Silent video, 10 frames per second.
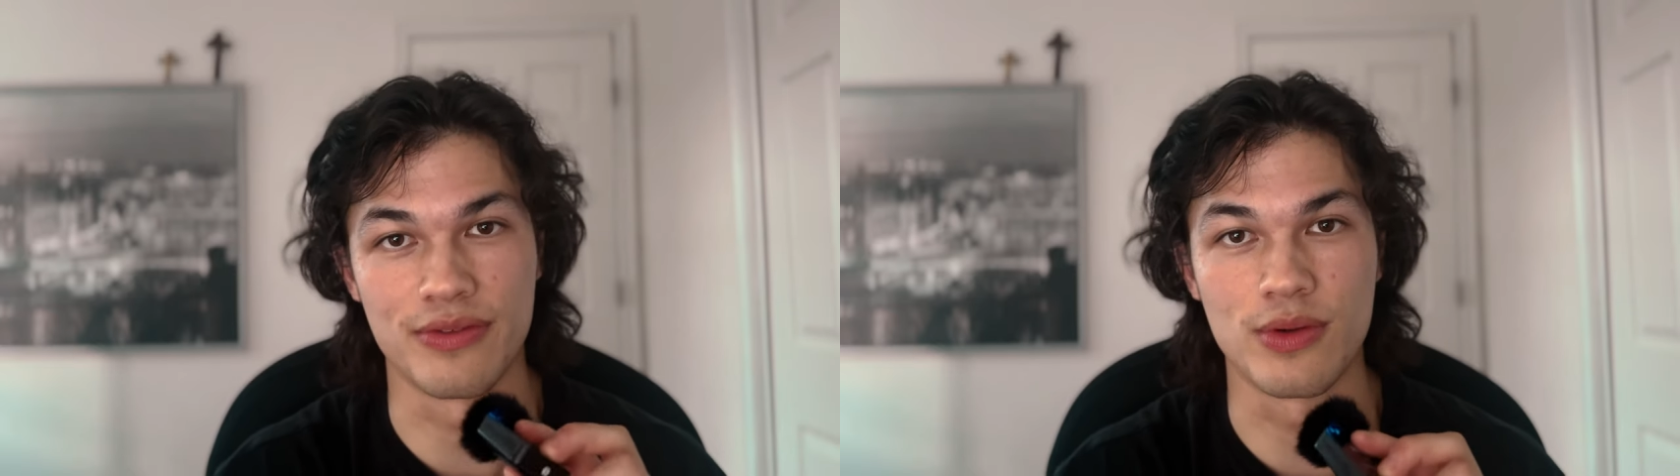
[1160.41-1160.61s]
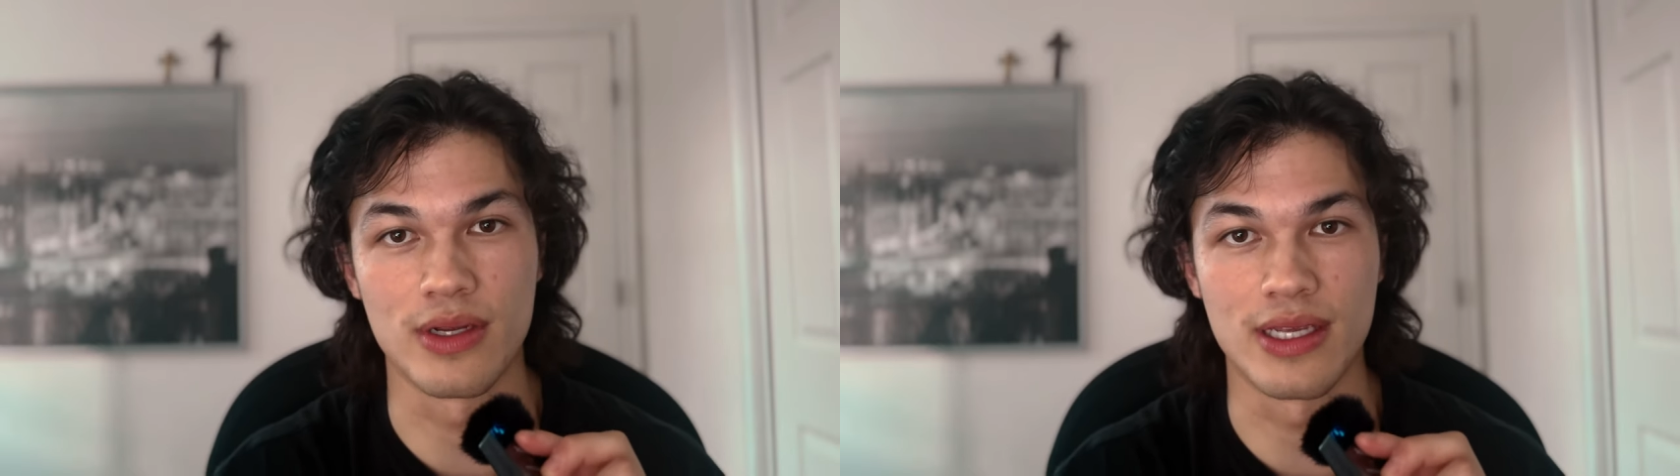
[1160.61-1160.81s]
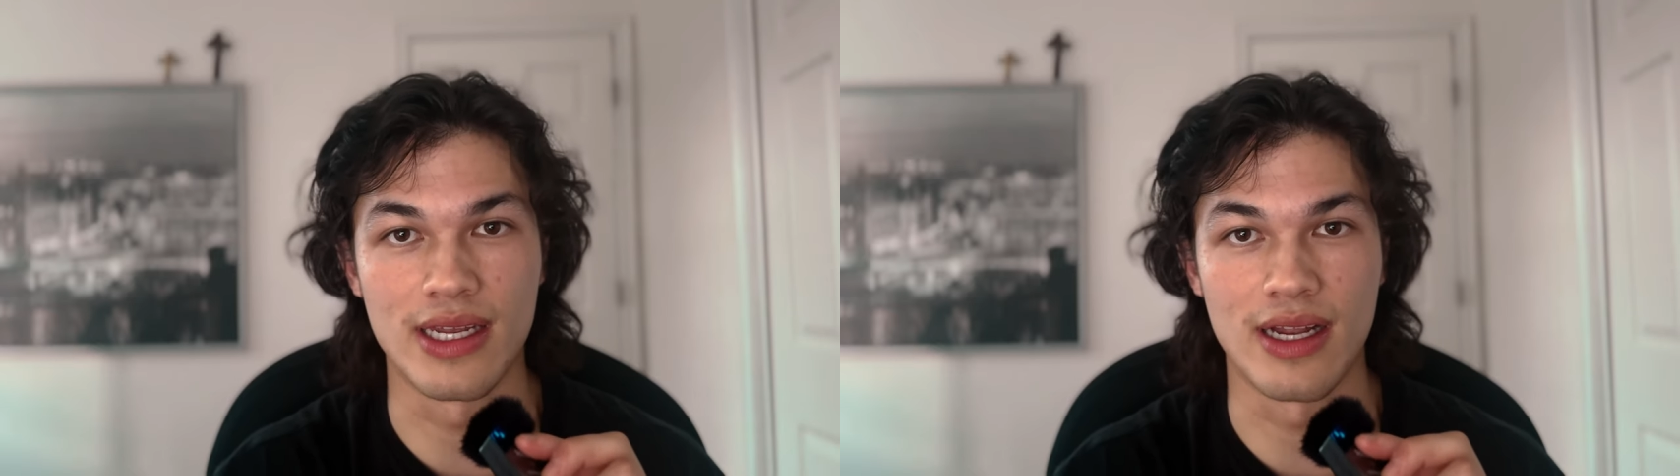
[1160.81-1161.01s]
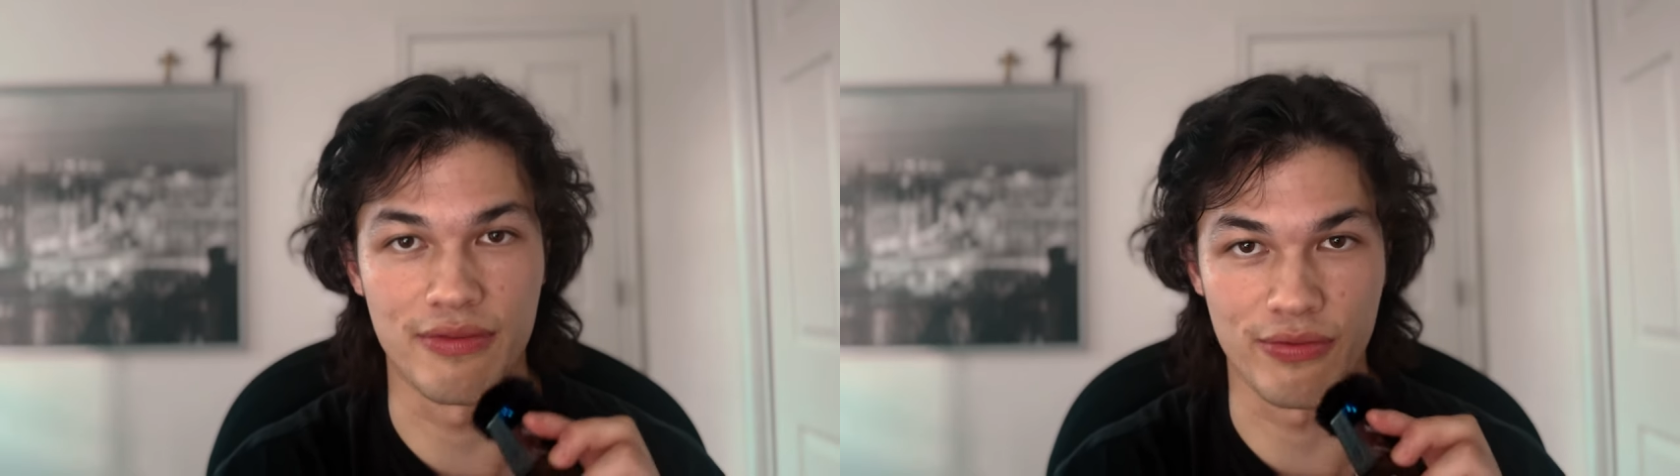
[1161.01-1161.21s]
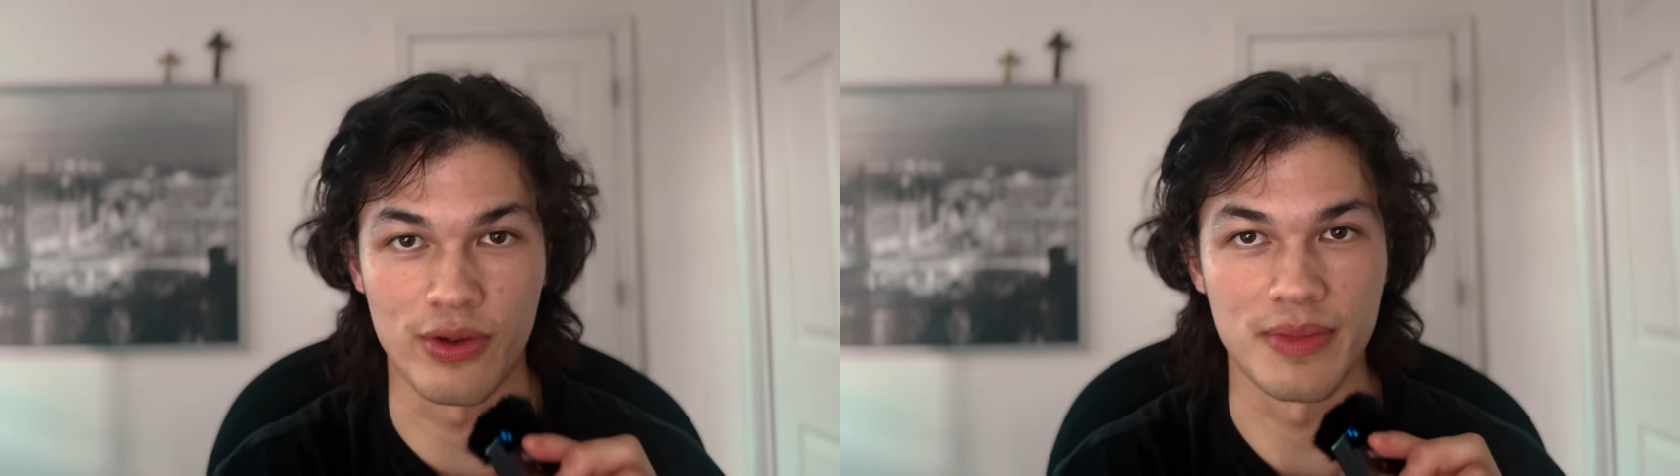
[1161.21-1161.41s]
you could get a
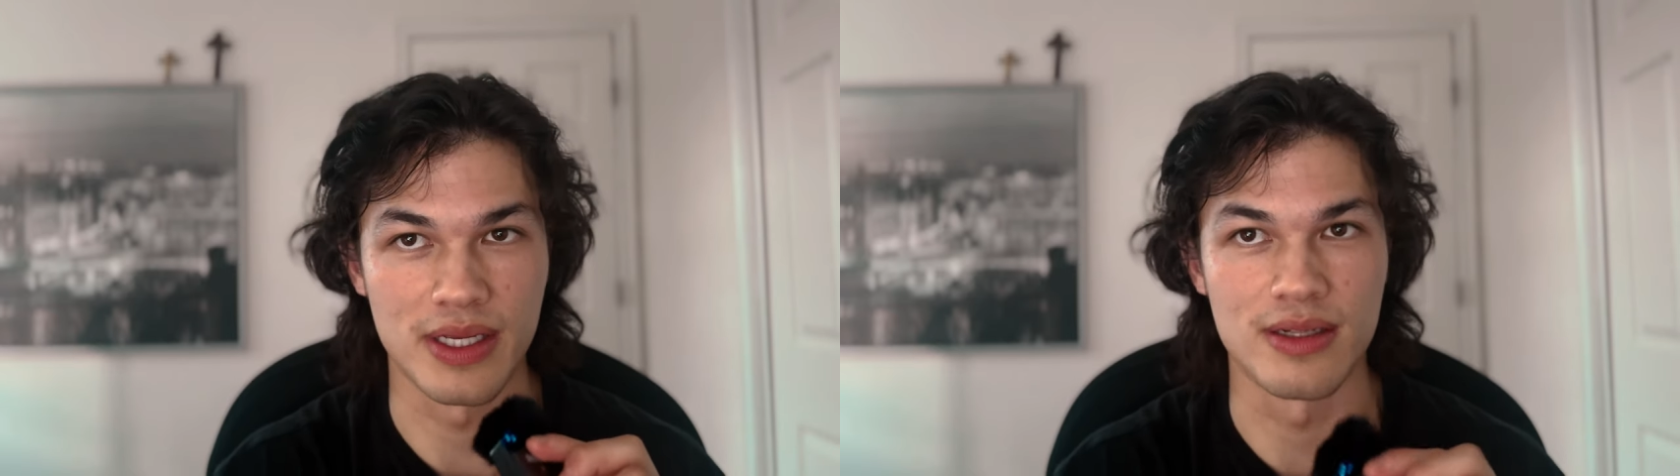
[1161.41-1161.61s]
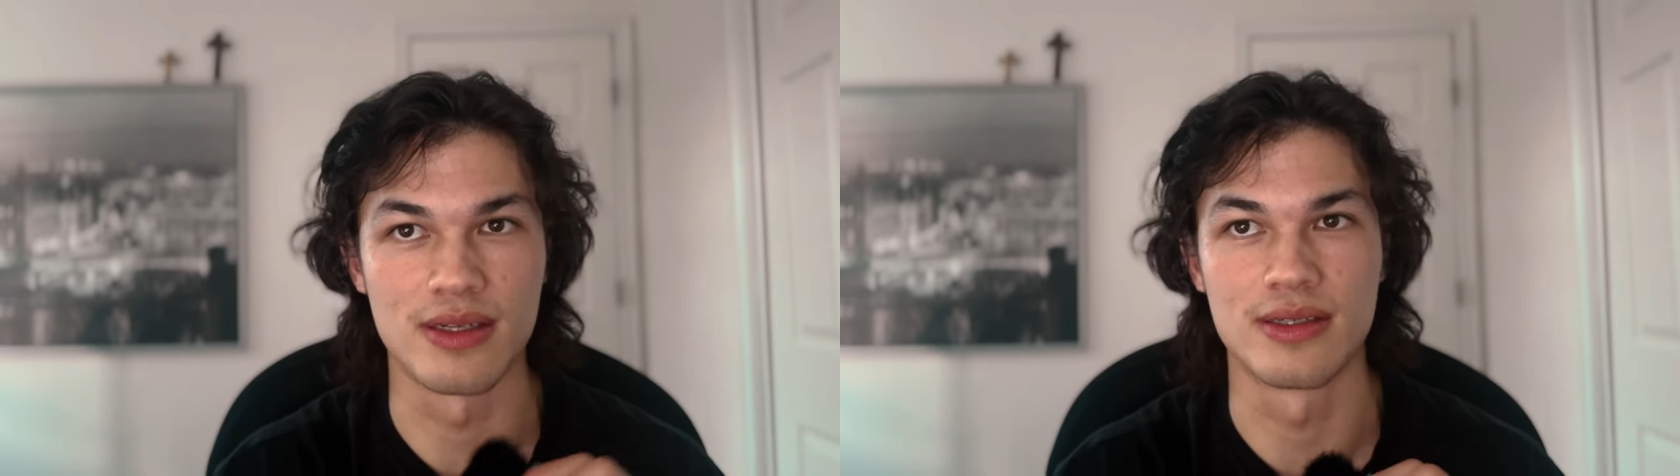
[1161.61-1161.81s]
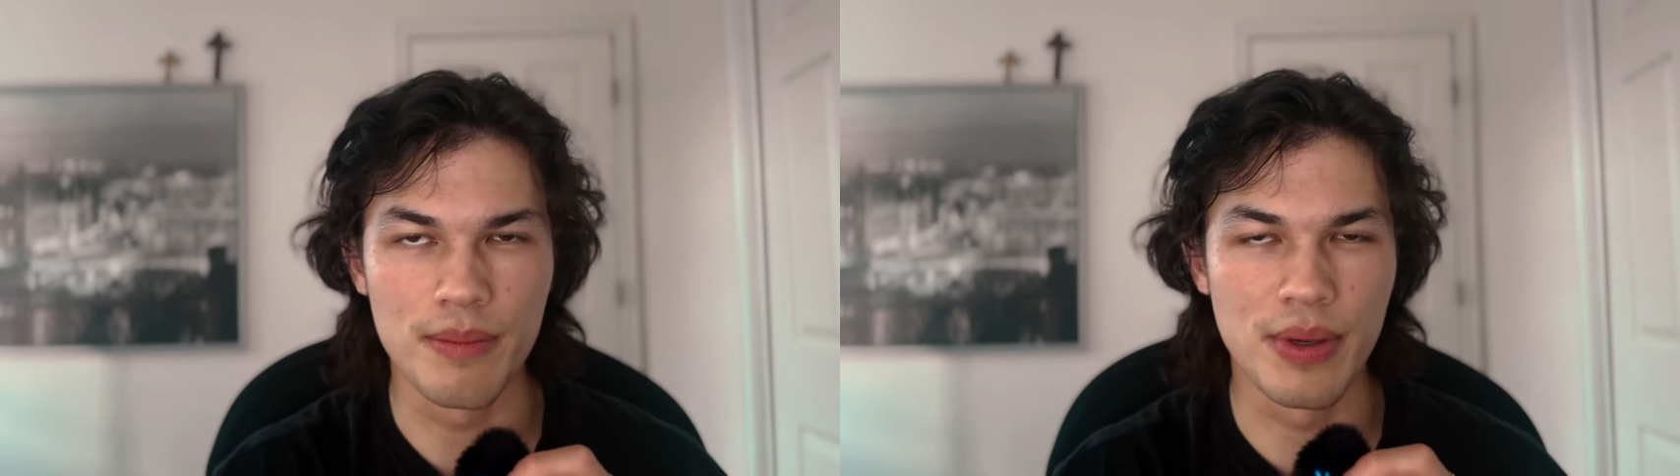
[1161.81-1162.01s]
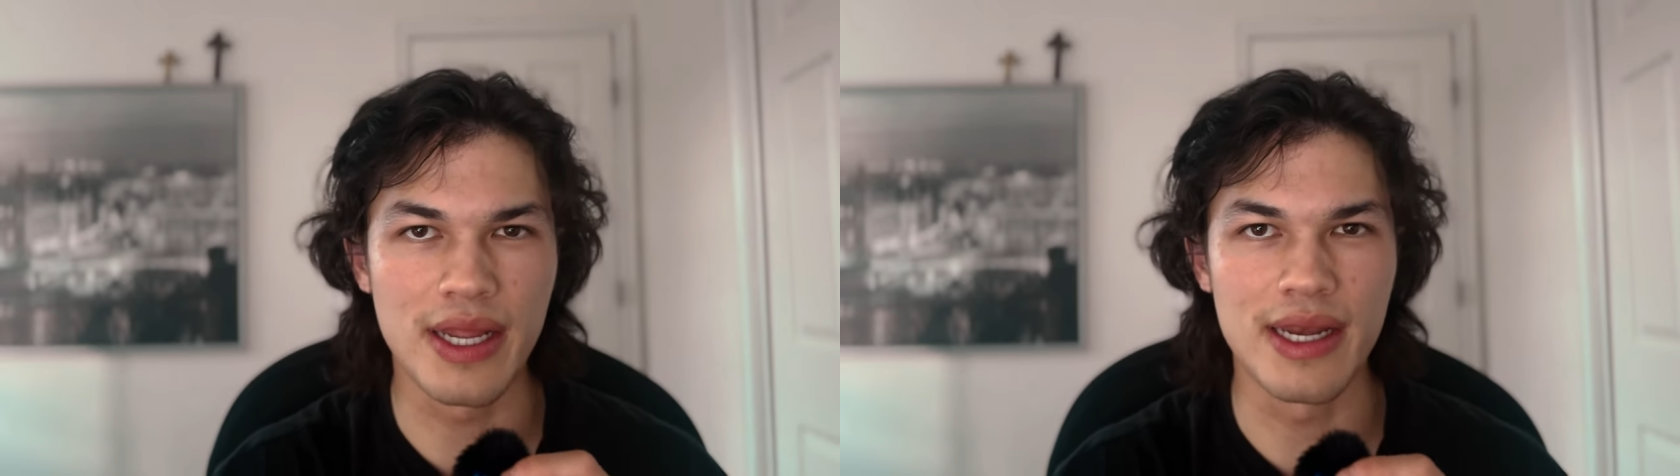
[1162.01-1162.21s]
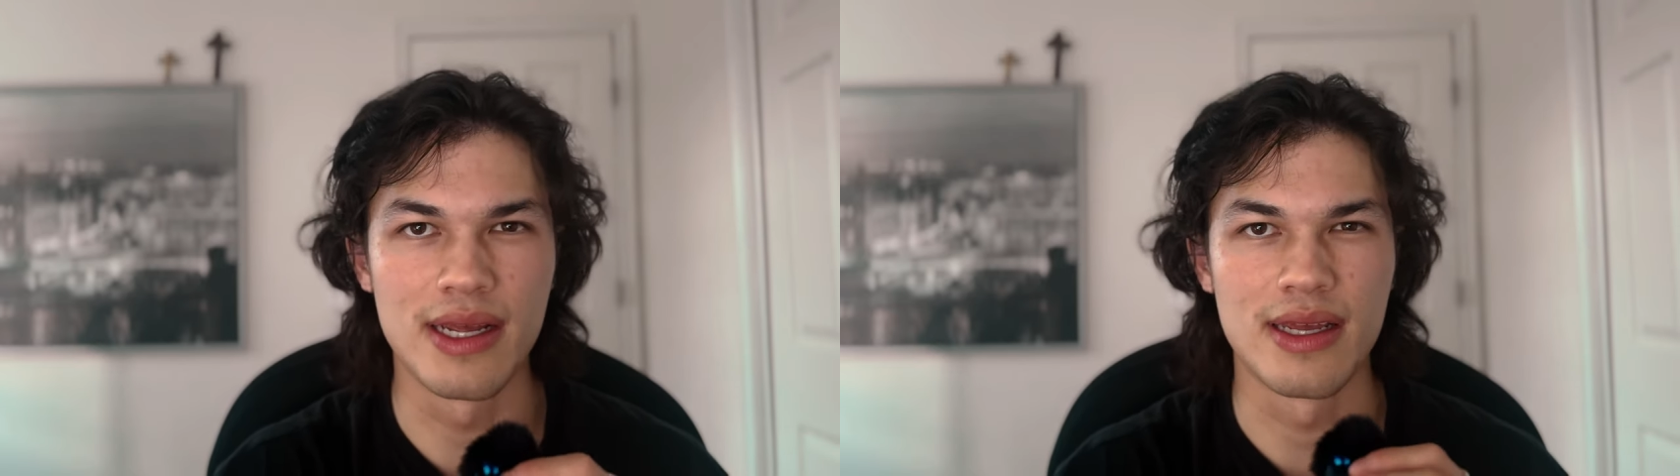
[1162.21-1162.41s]
free meal.
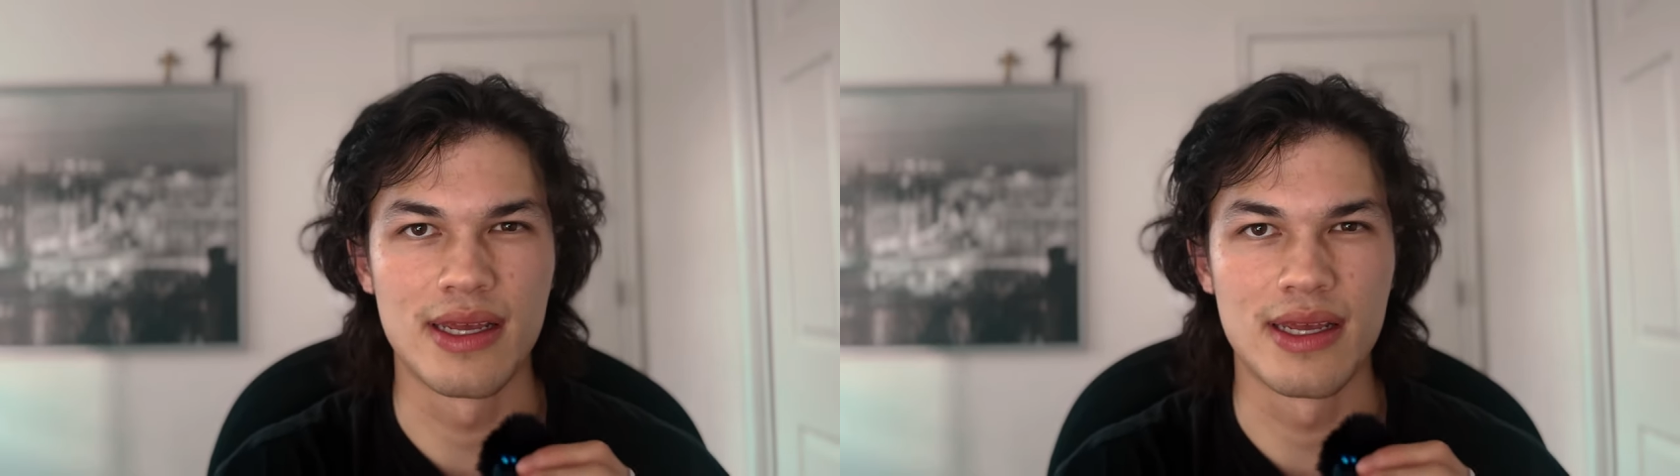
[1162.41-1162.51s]
But